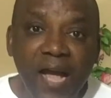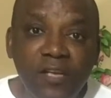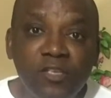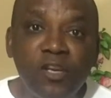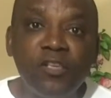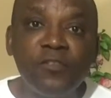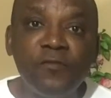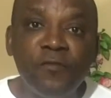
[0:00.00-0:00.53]
and
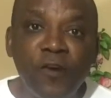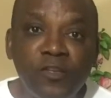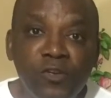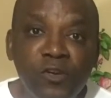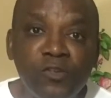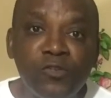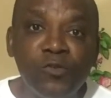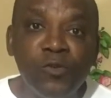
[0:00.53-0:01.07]
those
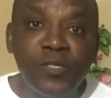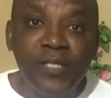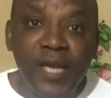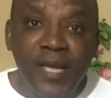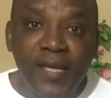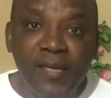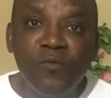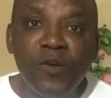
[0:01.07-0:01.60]
photos you
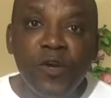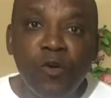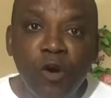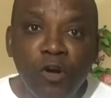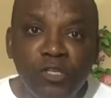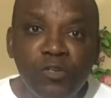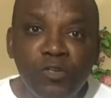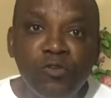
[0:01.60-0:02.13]
take will
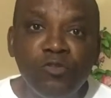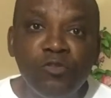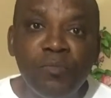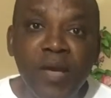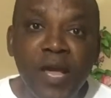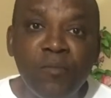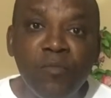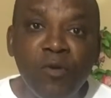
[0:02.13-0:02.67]
continue
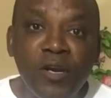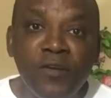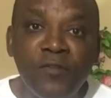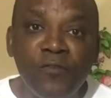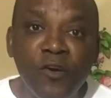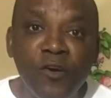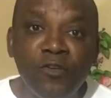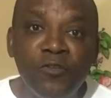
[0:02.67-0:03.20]
to make money
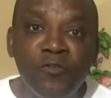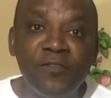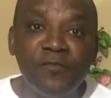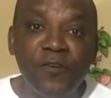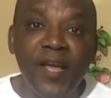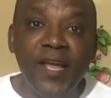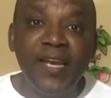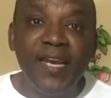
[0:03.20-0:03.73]
for you
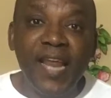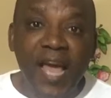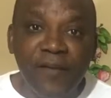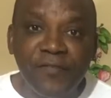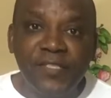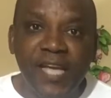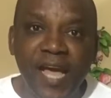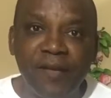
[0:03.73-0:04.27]
for a
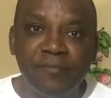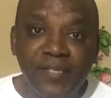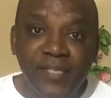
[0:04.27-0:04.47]
lifetime.